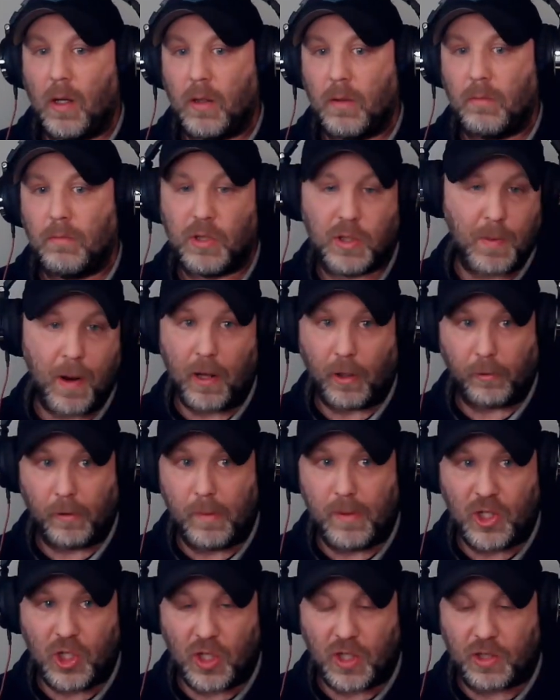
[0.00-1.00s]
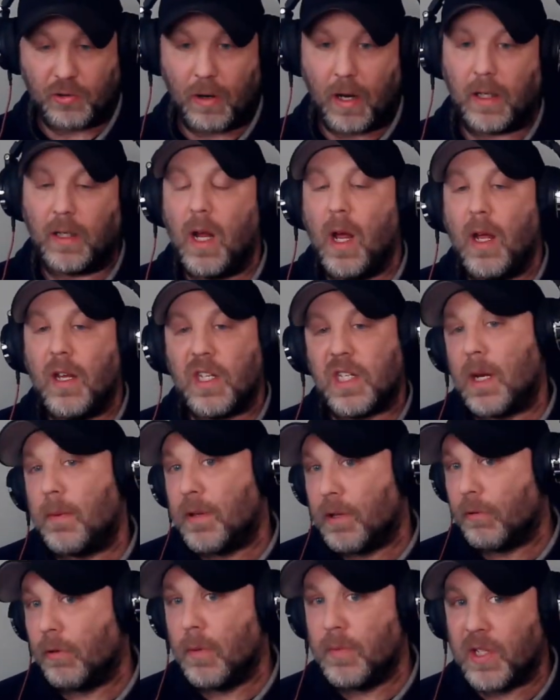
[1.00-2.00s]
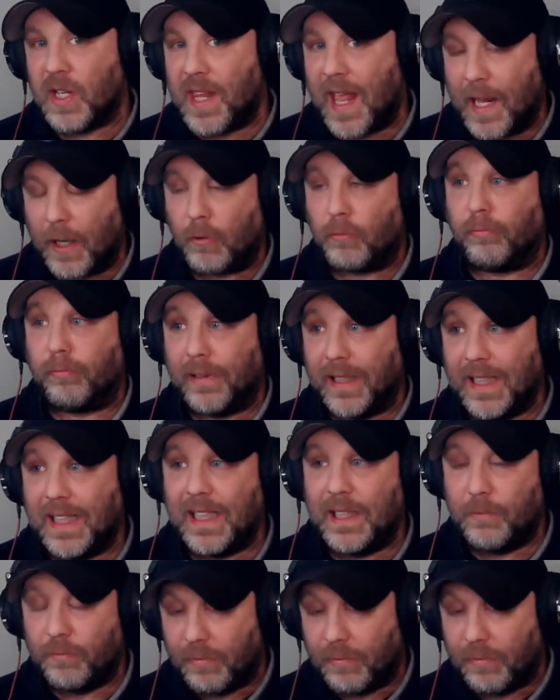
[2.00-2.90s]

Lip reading: smaller images, right? Some of the rooms in that are really,